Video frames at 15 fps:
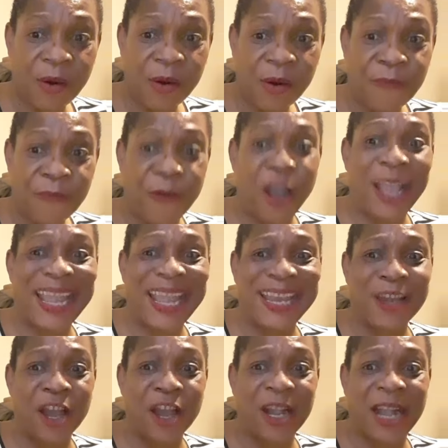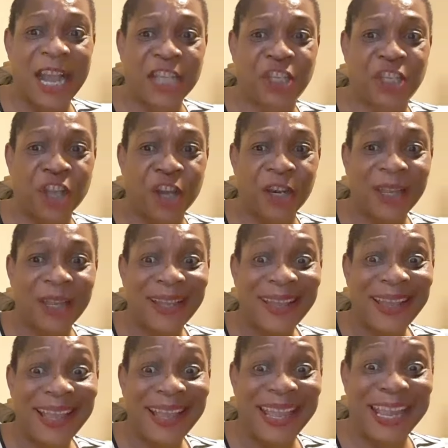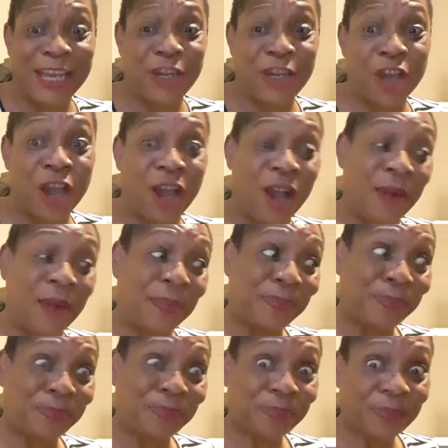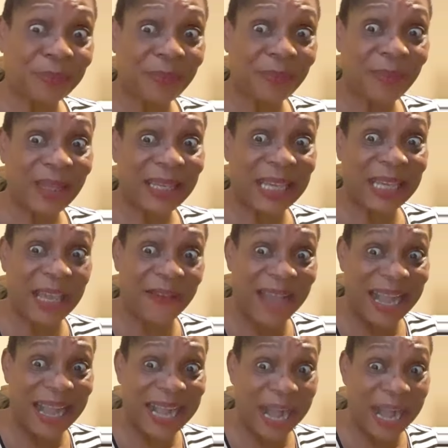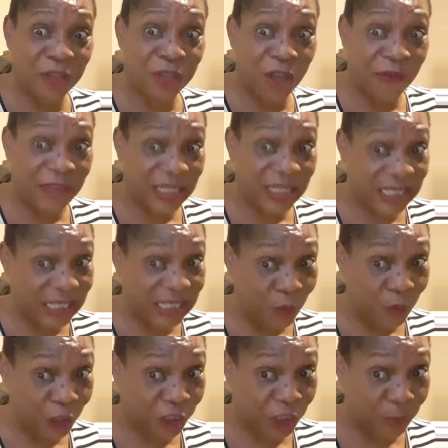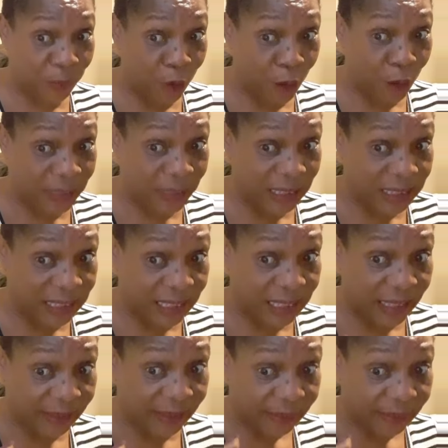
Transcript: for inauguration. He don't give account of his stewardship up till today.